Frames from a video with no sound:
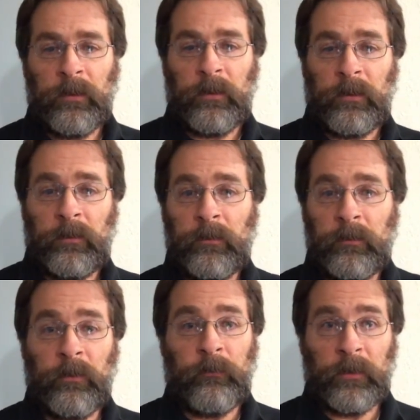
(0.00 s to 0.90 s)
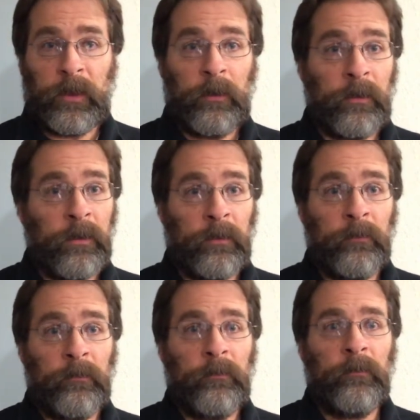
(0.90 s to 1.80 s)
you know, if you're
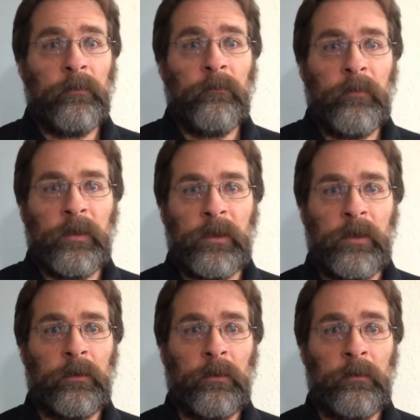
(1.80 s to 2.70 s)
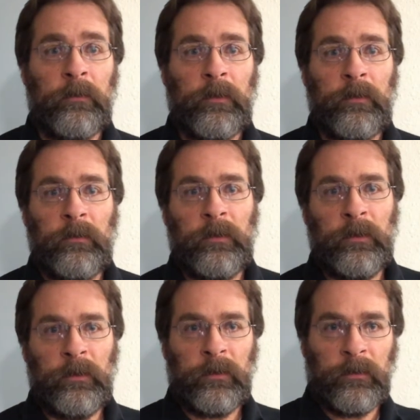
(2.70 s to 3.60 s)
carrying the gear,
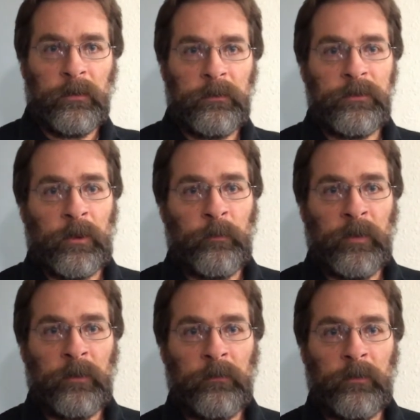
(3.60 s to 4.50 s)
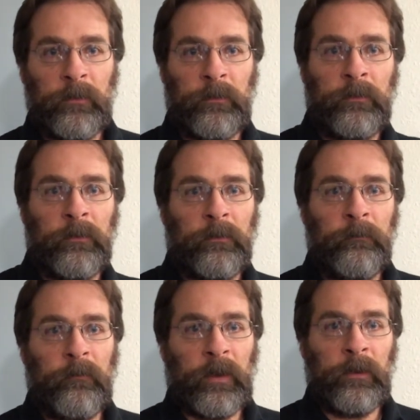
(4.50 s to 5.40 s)
sharpening stone or
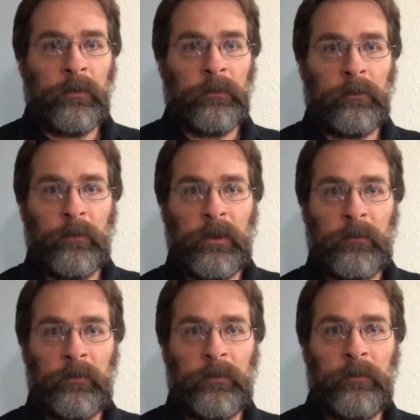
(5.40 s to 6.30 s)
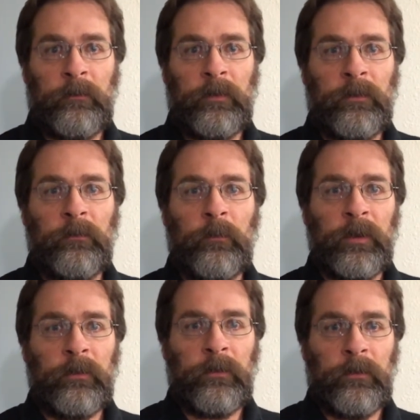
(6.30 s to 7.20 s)
file or whatever
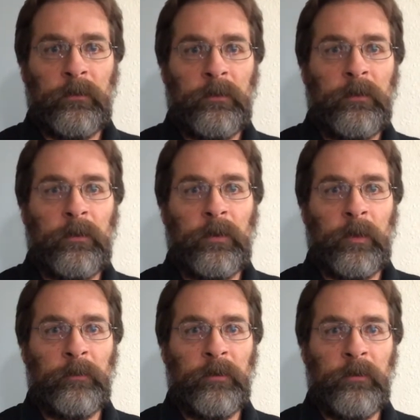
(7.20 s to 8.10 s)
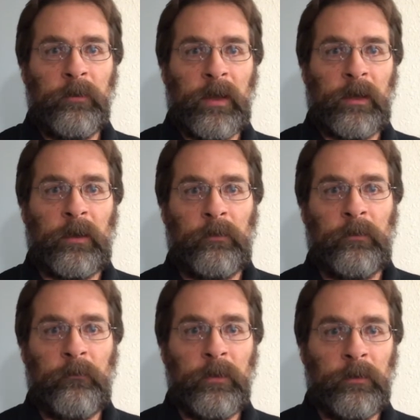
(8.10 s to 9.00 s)
with you, and you're able to do that out in
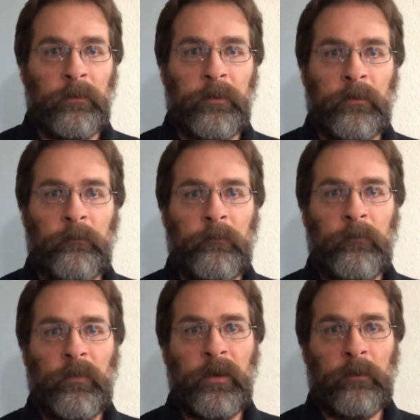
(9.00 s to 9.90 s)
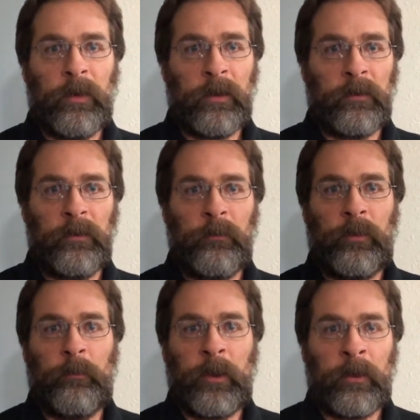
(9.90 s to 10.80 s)
the field, you're theoretically
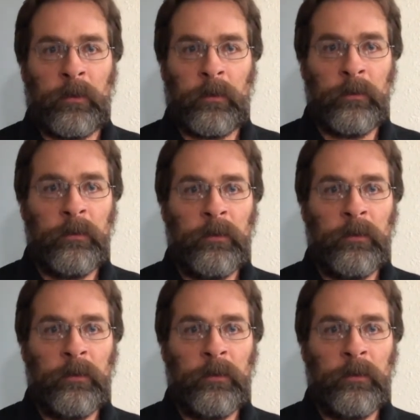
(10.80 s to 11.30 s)
prepared.